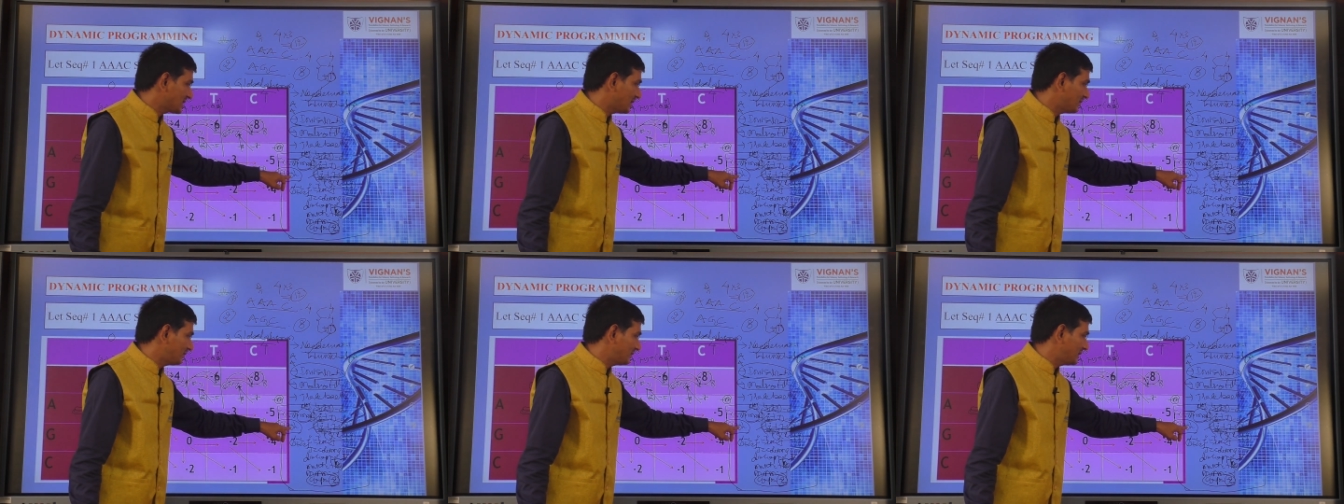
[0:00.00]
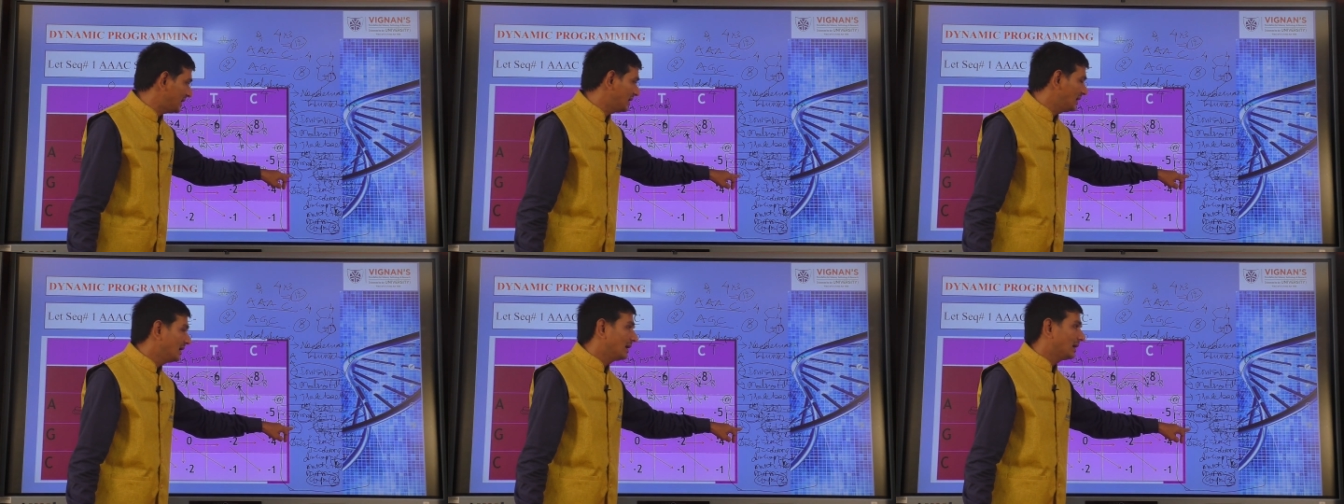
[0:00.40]
of
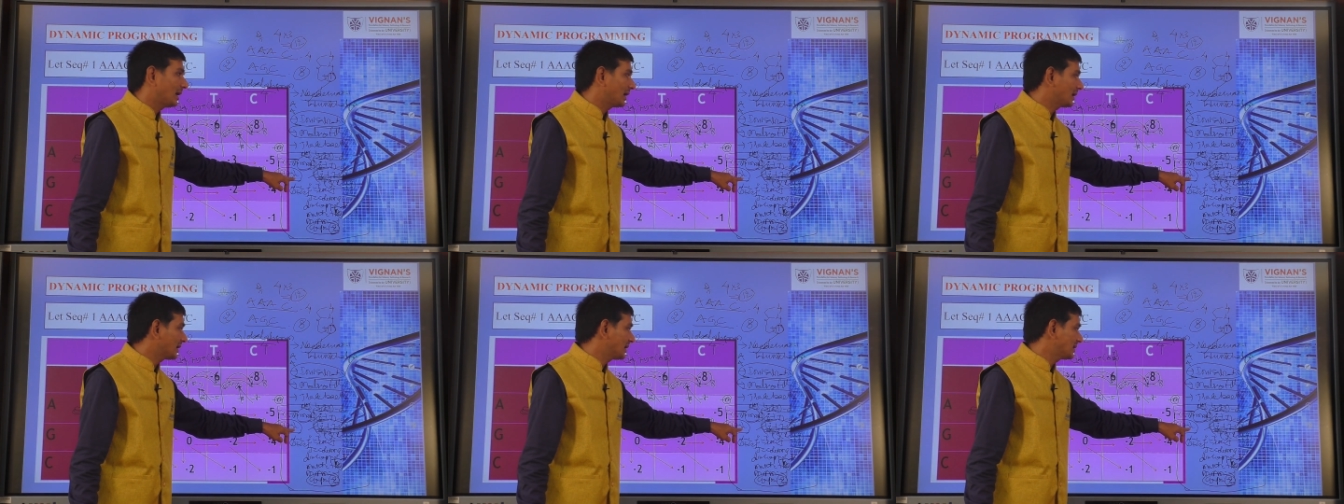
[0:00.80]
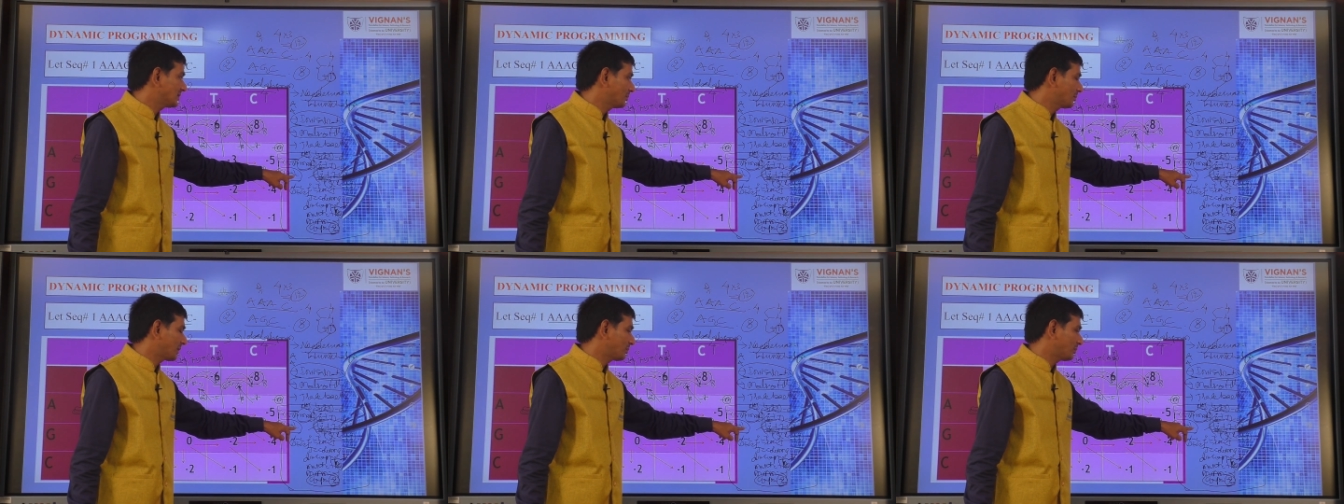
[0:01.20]
the
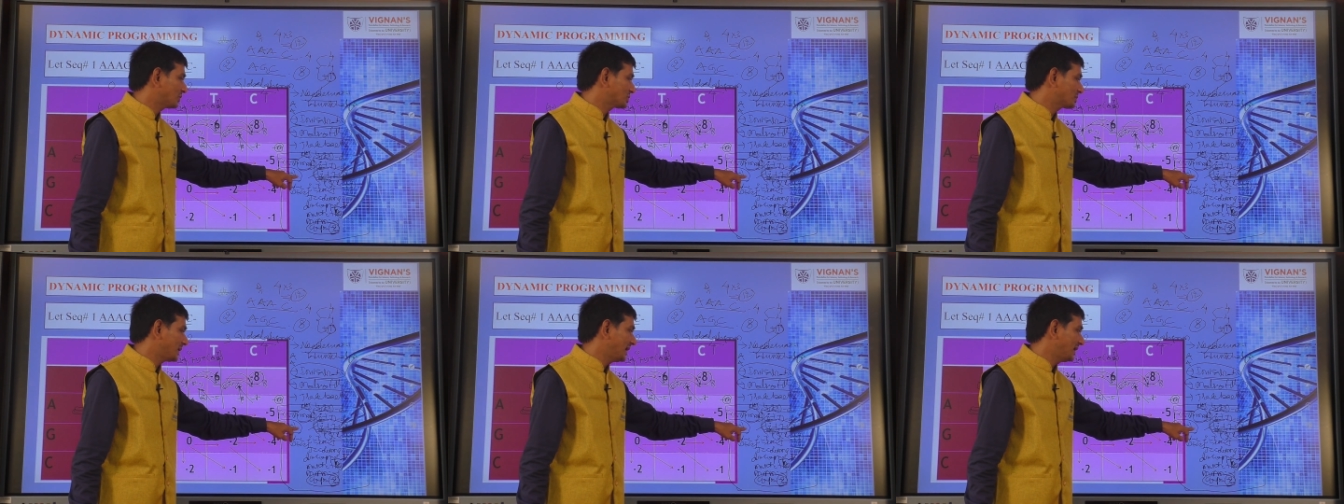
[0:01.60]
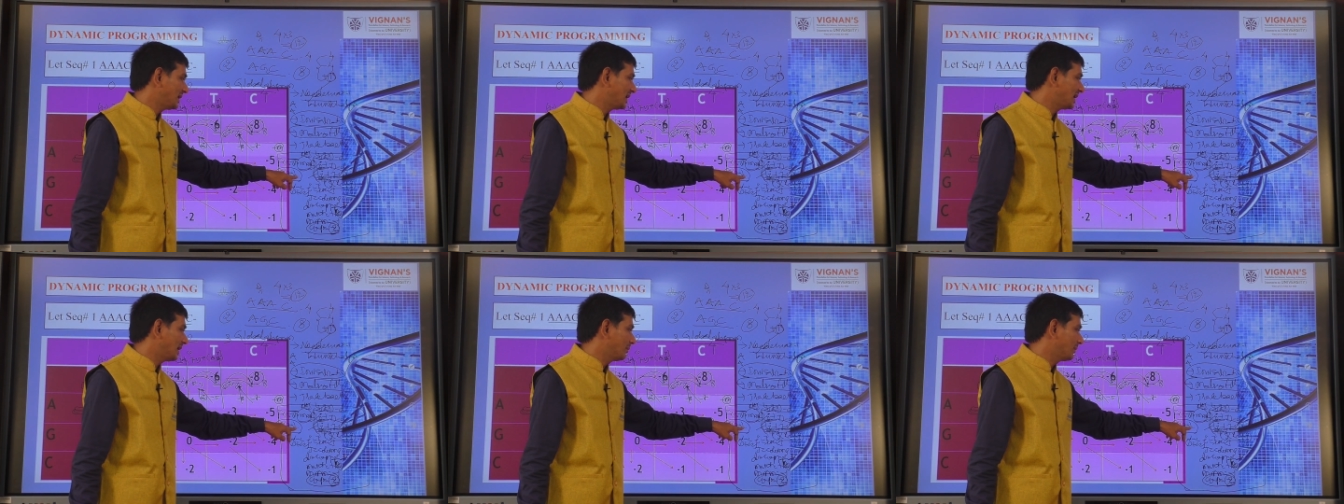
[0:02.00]
algorithm proposed by
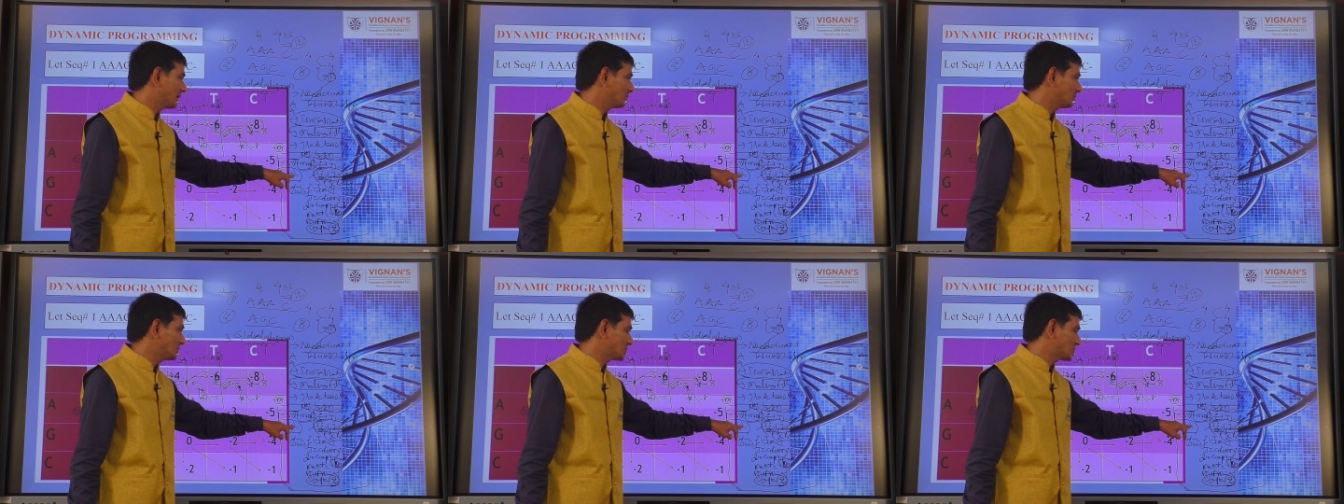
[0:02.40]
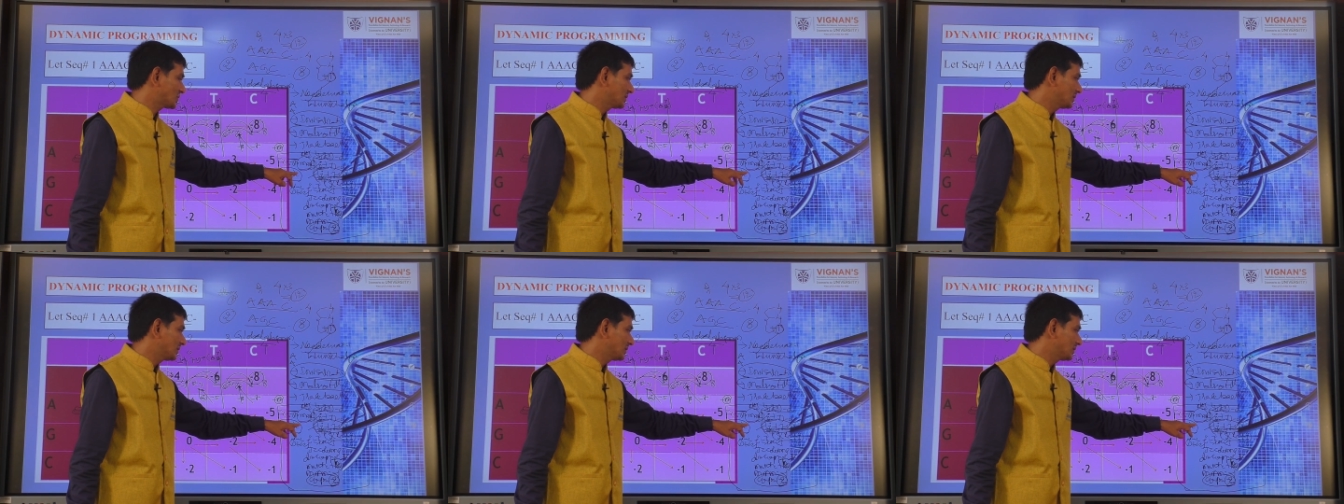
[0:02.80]
Needleman-Wunsch,